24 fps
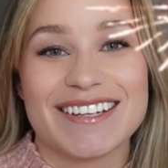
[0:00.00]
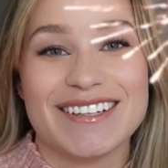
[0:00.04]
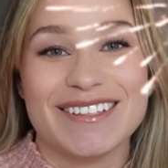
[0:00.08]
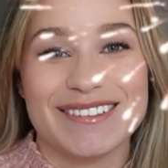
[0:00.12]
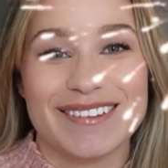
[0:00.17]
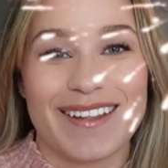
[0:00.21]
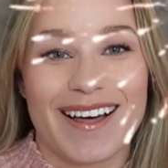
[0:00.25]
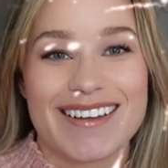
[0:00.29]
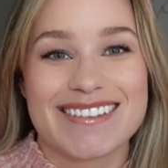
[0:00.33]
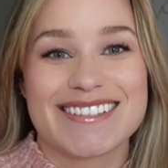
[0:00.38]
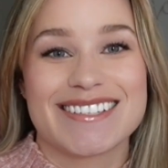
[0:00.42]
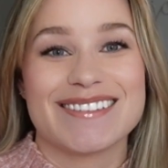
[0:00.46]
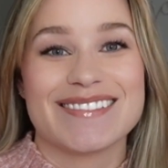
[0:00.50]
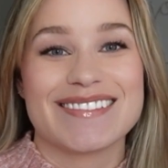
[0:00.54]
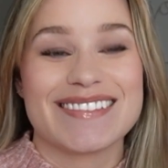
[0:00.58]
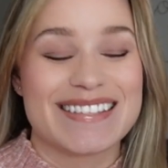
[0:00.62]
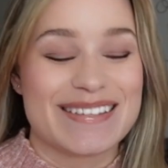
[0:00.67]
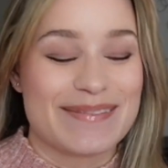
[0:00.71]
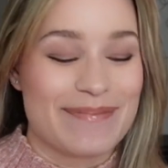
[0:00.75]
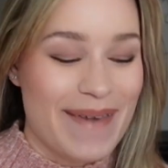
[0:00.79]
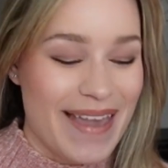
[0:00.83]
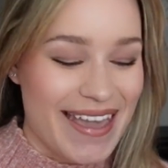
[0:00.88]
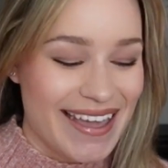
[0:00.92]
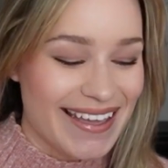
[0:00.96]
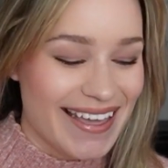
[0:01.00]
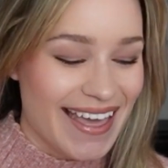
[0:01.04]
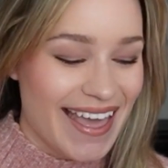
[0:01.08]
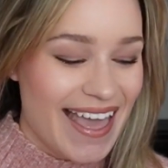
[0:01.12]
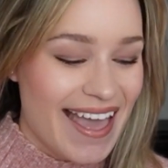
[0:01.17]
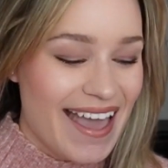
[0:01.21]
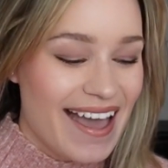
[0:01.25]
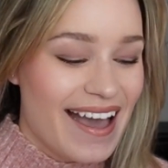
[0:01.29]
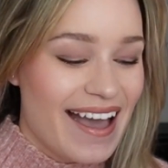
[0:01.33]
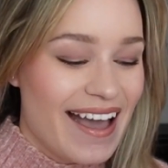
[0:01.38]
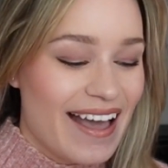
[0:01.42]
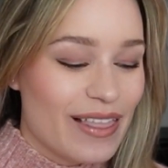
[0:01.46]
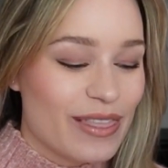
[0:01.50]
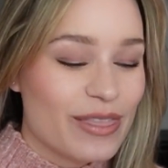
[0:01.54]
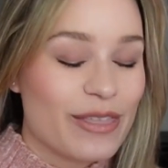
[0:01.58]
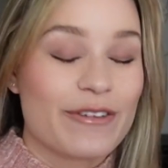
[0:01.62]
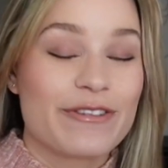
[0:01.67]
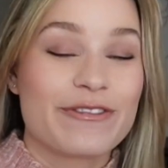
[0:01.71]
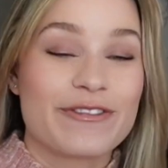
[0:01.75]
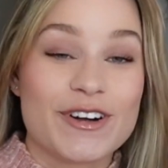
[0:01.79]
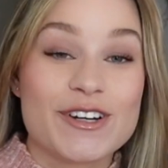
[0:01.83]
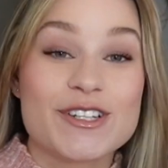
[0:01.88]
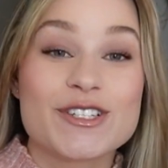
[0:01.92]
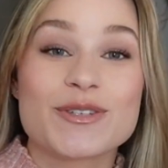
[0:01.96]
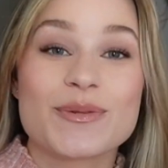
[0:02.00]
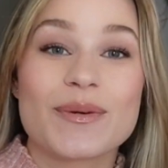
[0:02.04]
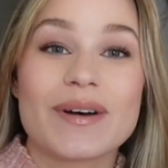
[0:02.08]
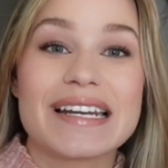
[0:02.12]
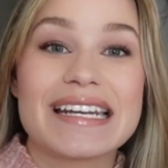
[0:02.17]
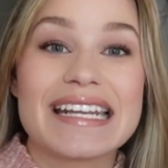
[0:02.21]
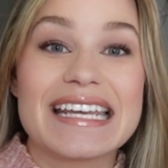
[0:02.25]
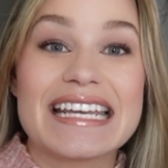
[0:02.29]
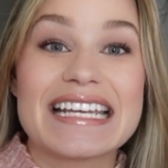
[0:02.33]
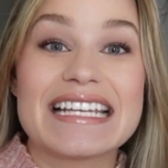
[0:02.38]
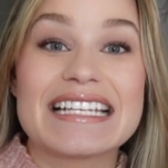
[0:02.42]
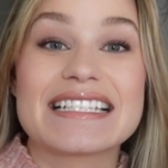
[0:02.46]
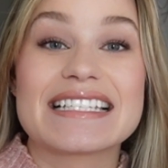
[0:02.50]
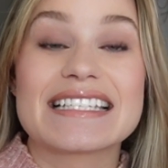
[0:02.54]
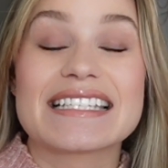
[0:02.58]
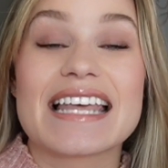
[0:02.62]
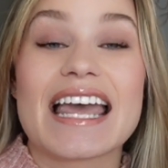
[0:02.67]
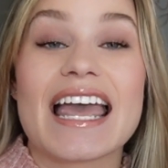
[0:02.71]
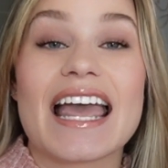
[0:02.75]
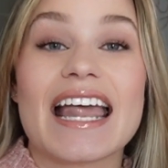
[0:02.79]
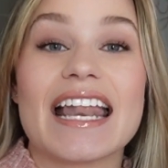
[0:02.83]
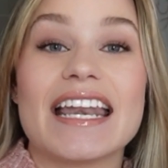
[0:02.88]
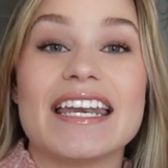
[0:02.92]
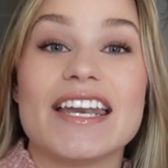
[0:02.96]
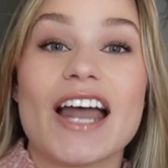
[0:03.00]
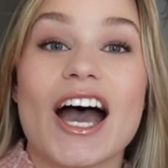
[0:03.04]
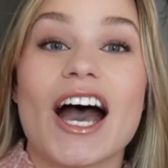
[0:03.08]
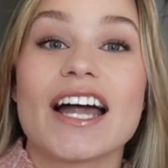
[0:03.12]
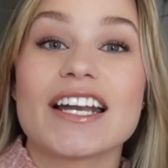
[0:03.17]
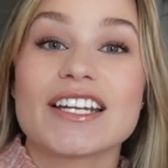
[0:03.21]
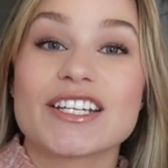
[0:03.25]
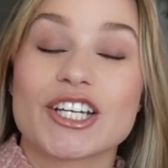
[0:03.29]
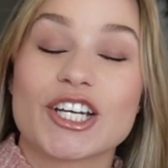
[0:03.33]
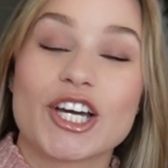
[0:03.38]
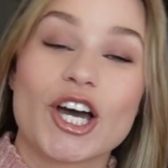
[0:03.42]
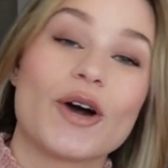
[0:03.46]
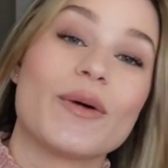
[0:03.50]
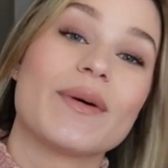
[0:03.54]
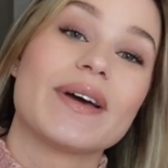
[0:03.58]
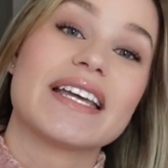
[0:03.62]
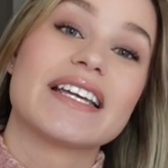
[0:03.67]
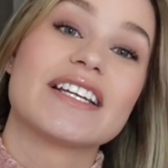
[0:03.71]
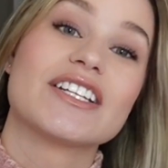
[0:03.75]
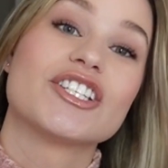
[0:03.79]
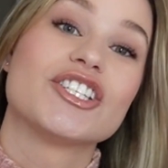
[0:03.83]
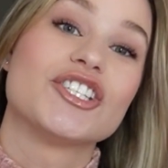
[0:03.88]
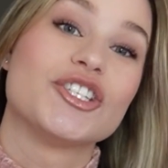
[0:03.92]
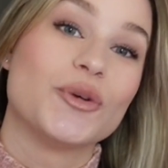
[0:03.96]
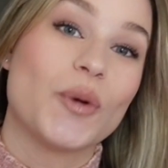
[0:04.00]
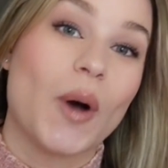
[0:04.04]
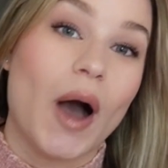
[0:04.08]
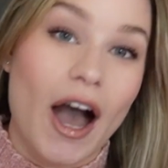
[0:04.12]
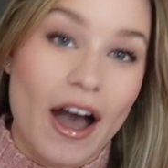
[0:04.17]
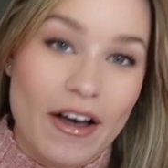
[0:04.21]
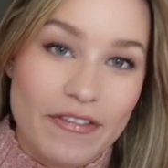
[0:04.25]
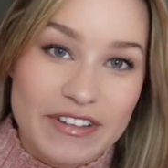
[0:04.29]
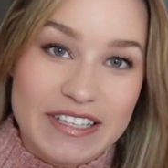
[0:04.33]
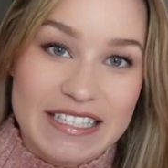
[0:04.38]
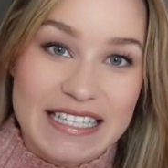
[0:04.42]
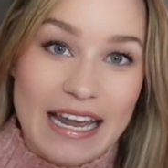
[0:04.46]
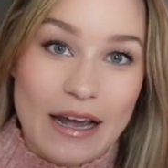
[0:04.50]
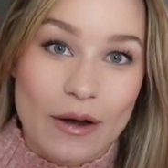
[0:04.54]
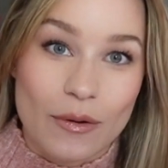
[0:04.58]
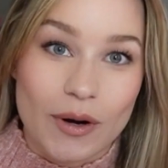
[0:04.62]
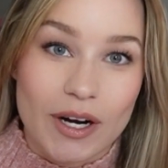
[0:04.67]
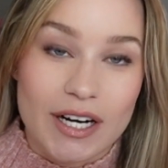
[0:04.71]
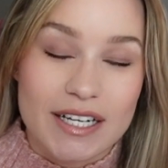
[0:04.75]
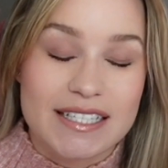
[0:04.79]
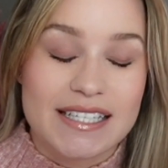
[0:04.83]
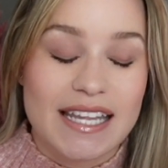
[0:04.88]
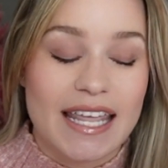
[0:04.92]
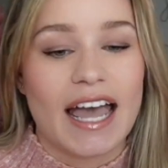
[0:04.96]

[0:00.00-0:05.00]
new law students make. The first one is not going to office hours.